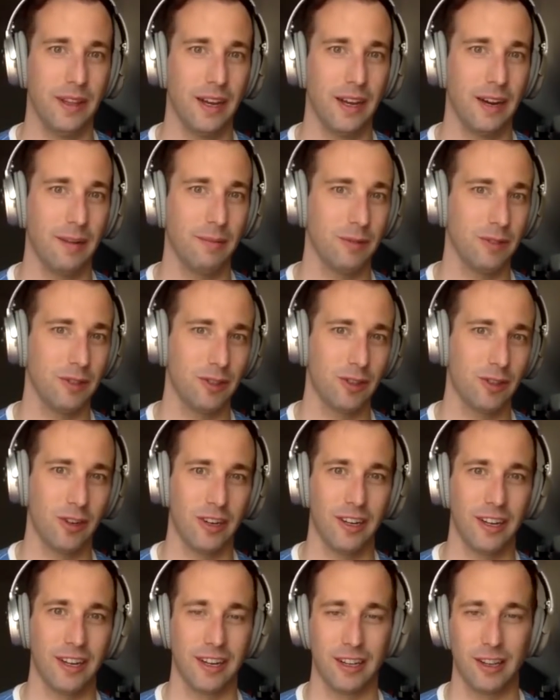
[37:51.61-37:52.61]
and then I'm
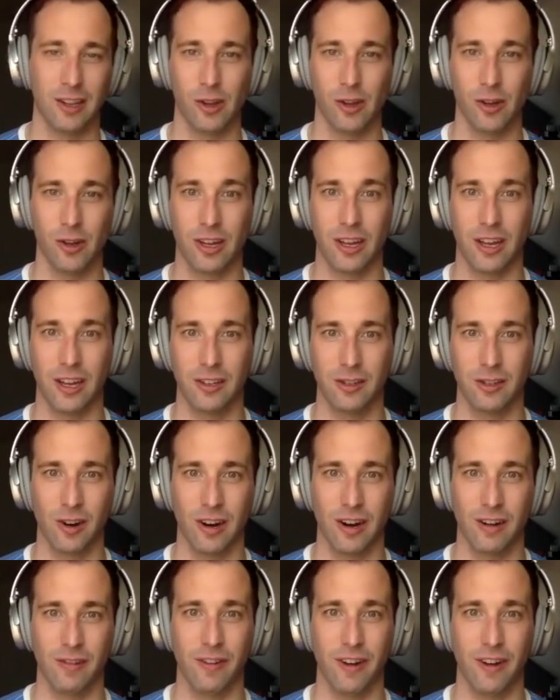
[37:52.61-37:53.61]
just going to like look and
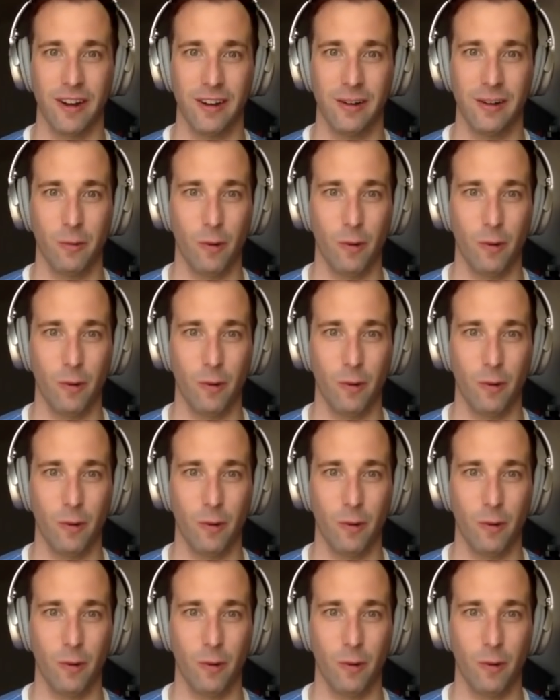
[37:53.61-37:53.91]
try to find